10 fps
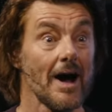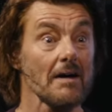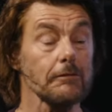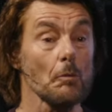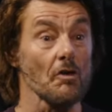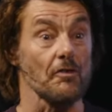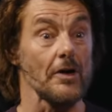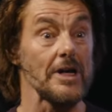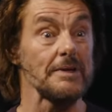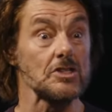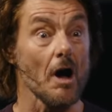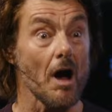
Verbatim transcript: I've got more freedom in